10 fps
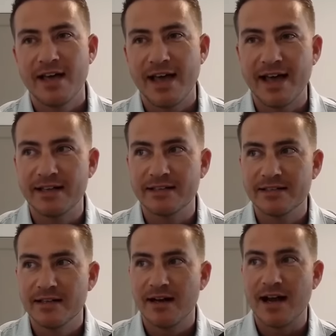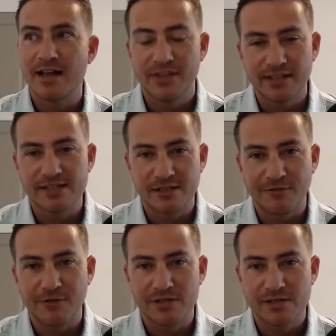And I think this is the
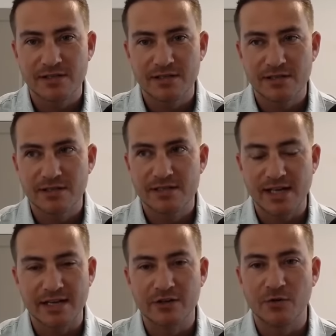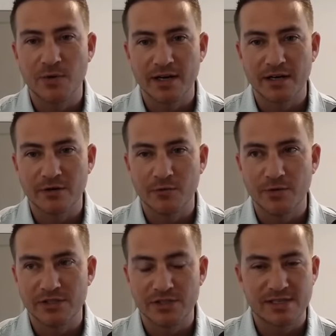first cycle where
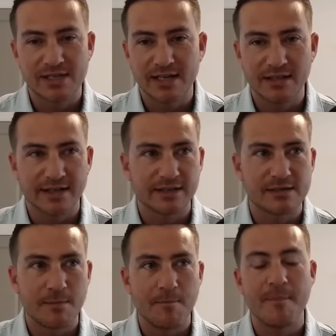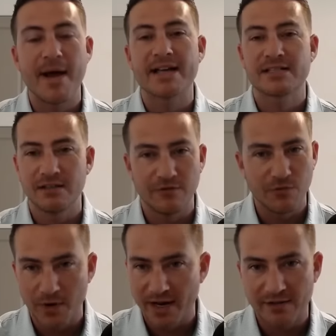we just get like this massive
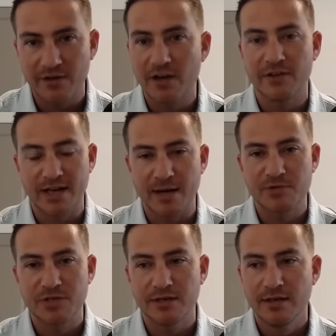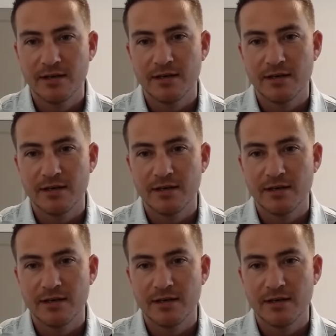wave of adoption,